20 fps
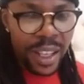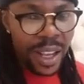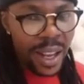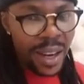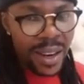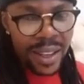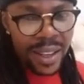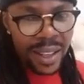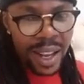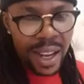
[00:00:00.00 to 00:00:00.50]
You
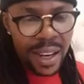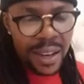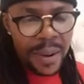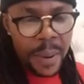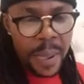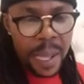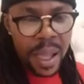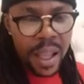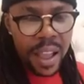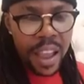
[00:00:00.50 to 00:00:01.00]

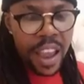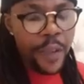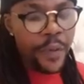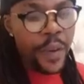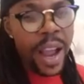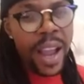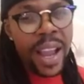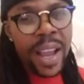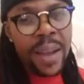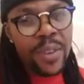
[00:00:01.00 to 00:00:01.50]
understand?
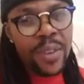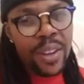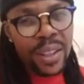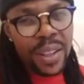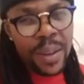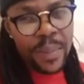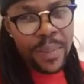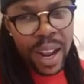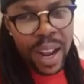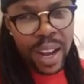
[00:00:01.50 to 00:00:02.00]
If I am
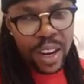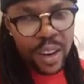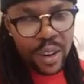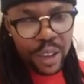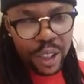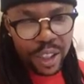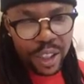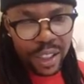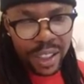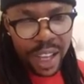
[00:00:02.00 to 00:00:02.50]
not the
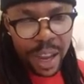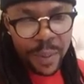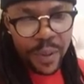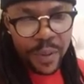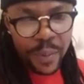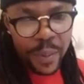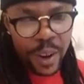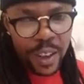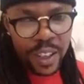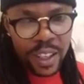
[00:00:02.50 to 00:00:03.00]
braggadocious
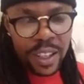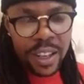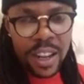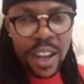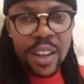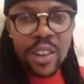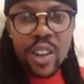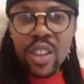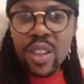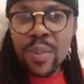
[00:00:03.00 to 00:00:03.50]
type of
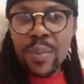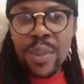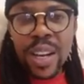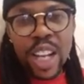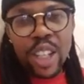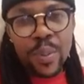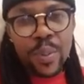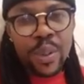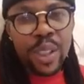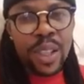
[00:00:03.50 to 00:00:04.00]
person, doesn't
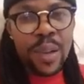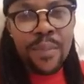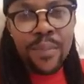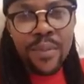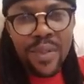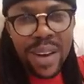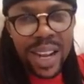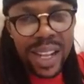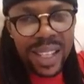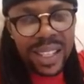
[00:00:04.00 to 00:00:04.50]
mean I should put a
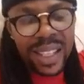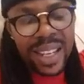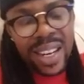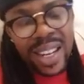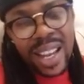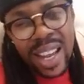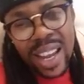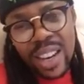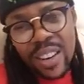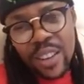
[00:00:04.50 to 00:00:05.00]
bullet in
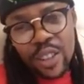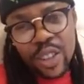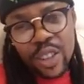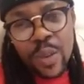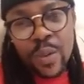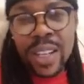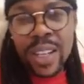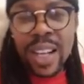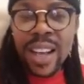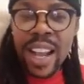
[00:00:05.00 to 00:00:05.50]
the head of
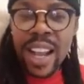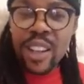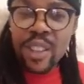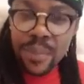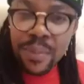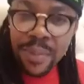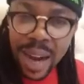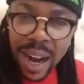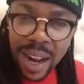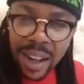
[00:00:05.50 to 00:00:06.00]
someone that
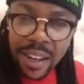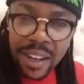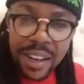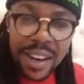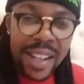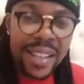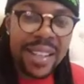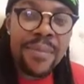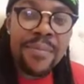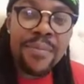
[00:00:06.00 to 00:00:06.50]
likes to brag.
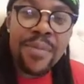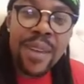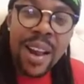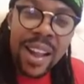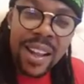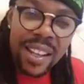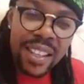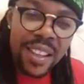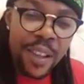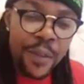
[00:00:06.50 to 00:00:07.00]
Let him
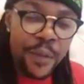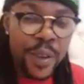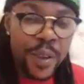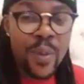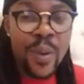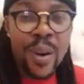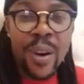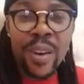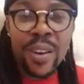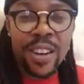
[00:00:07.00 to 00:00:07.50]
brag. It's a
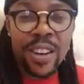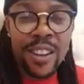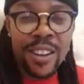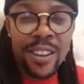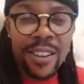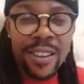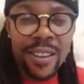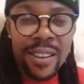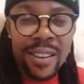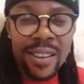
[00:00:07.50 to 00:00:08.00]
free word.
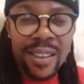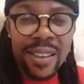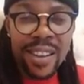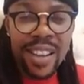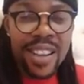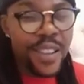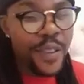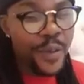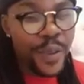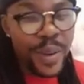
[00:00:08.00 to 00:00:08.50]

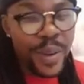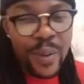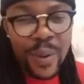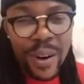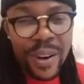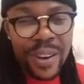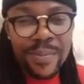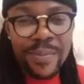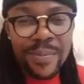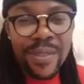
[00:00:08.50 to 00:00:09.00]
It's a free
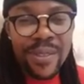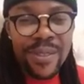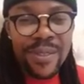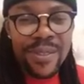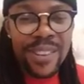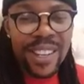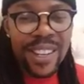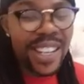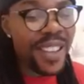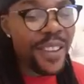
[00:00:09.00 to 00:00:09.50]
word, bro.
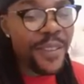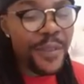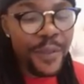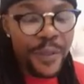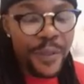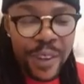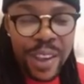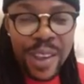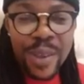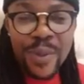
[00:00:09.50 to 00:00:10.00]
It's a
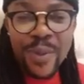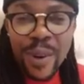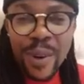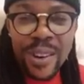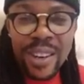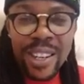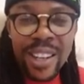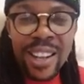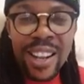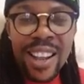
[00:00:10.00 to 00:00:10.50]
free
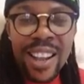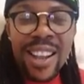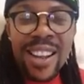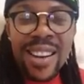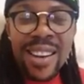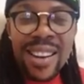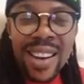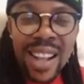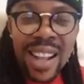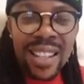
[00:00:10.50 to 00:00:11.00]
word.
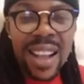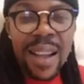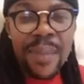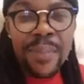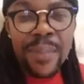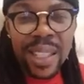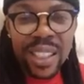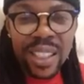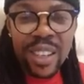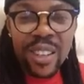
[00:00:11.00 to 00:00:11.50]
Let
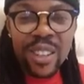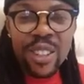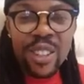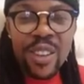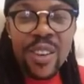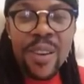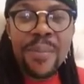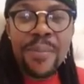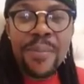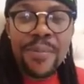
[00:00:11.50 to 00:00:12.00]
Ambassador
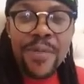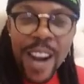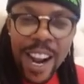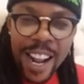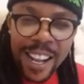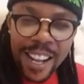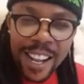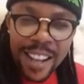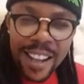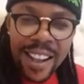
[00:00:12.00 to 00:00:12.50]
Dion
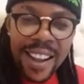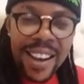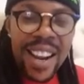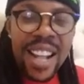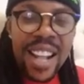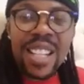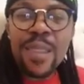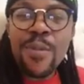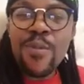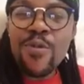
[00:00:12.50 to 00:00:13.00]
brag.
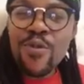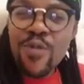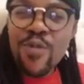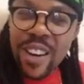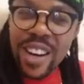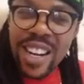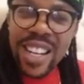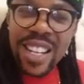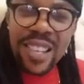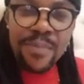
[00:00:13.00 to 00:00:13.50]
Let him
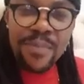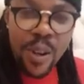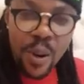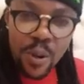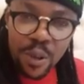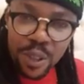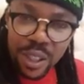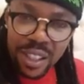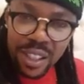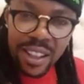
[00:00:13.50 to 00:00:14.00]
run his
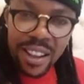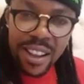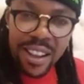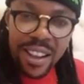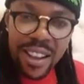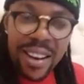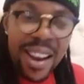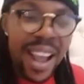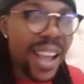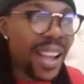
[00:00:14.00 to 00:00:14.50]
mouth
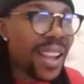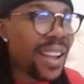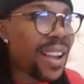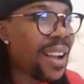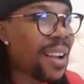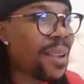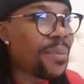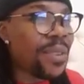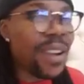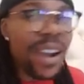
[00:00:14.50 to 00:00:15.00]
like
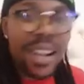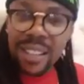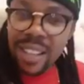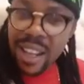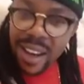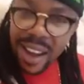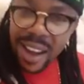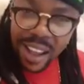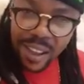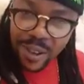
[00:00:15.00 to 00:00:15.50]

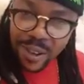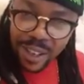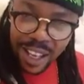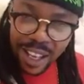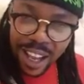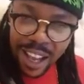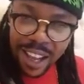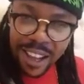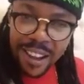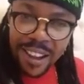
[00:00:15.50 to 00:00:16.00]
gutter, like you
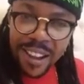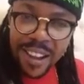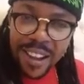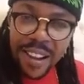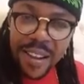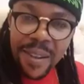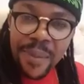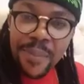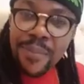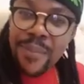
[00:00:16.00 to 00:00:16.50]
say.
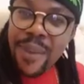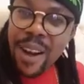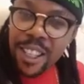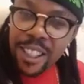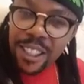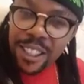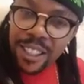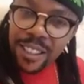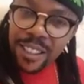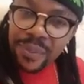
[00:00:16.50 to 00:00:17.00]

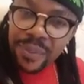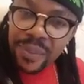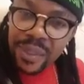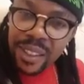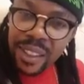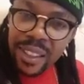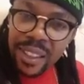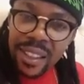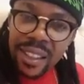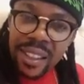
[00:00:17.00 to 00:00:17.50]
But
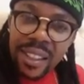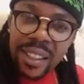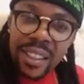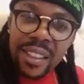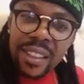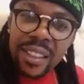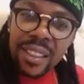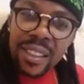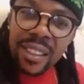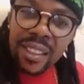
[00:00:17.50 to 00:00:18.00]

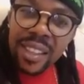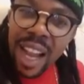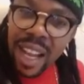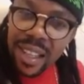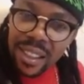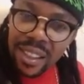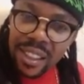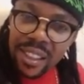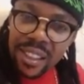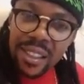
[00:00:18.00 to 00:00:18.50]

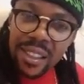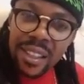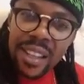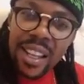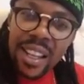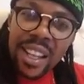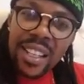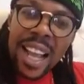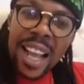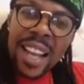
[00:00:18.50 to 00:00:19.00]
that
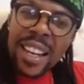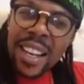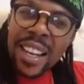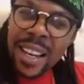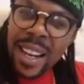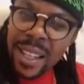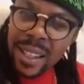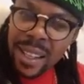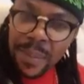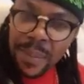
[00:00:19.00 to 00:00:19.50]
is
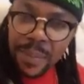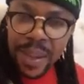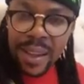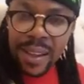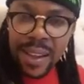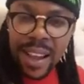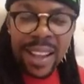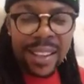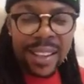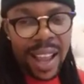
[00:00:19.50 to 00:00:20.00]
another
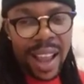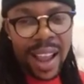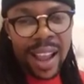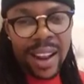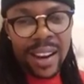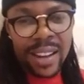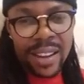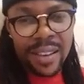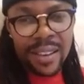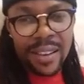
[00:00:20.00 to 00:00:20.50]
topic
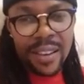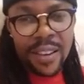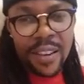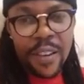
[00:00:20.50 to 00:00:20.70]
entirely.